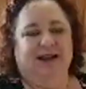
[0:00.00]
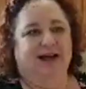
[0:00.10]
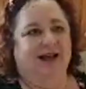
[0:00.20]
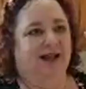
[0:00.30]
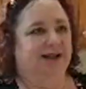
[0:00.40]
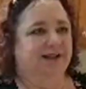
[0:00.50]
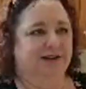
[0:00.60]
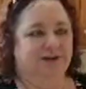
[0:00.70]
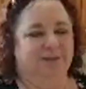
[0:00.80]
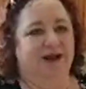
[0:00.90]
You know,
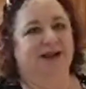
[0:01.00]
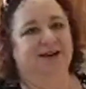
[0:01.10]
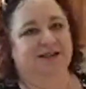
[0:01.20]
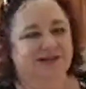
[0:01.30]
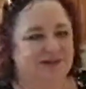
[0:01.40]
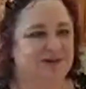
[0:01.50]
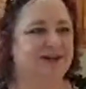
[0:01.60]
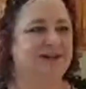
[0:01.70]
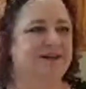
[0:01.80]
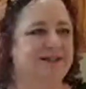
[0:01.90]
you buy it at the
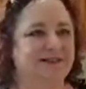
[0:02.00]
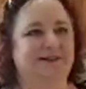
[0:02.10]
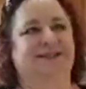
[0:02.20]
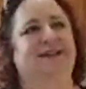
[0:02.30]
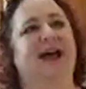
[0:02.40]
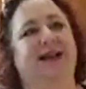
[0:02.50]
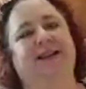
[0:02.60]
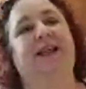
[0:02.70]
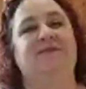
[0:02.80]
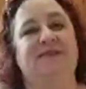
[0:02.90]
store, Dad
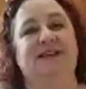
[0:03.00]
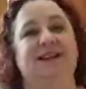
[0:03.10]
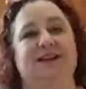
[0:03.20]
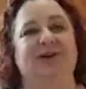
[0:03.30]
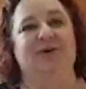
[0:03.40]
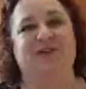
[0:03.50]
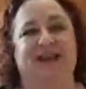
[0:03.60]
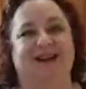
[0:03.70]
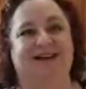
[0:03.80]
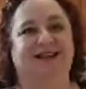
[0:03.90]
loved it, you always
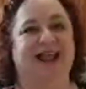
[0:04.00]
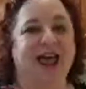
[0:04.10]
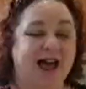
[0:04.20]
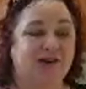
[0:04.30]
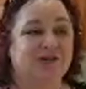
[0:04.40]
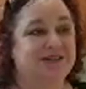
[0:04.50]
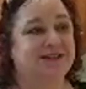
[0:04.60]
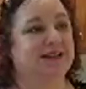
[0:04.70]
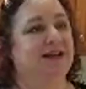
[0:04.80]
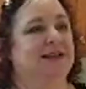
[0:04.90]
had it in the house.
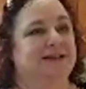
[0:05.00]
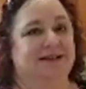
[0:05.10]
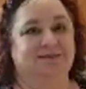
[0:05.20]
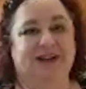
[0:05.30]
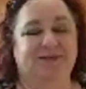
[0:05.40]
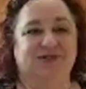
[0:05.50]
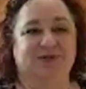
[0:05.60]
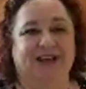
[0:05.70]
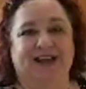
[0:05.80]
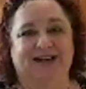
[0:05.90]
Sometimes you
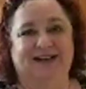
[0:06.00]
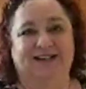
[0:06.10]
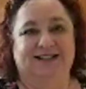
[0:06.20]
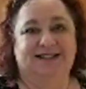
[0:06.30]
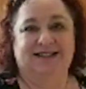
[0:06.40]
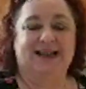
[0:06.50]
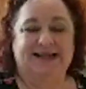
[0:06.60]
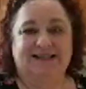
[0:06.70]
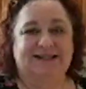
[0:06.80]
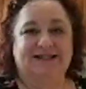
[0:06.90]
would get it as
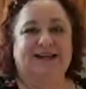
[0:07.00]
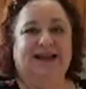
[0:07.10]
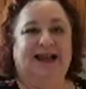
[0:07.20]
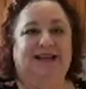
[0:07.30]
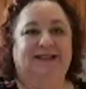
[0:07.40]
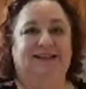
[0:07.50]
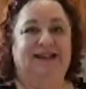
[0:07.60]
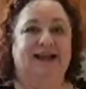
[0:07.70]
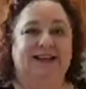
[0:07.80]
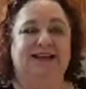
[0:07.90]
slice at the
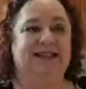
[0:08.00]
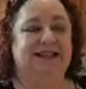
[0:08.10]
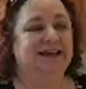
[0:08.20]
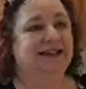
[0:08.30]
deli.